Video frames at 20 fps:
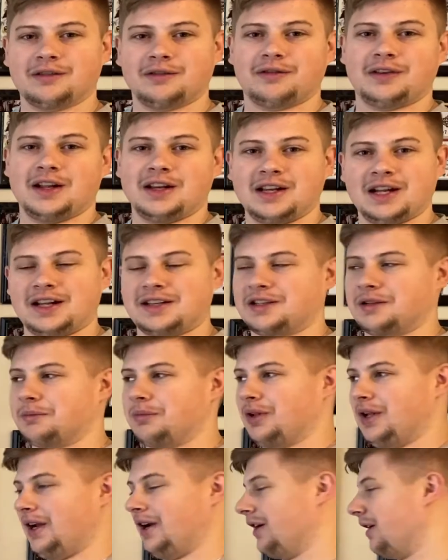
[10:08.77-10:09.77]
fantastic
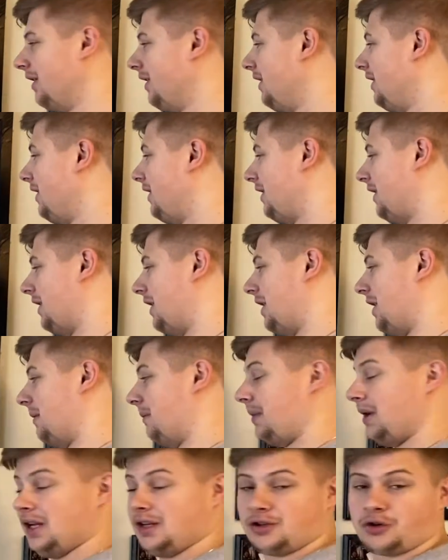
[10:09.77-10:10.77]
player,
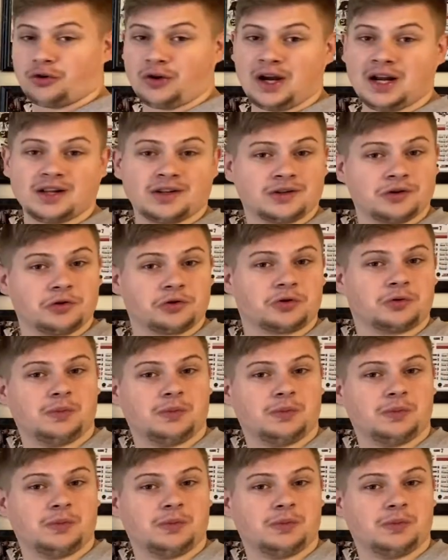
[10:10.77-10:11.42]
but he's great at social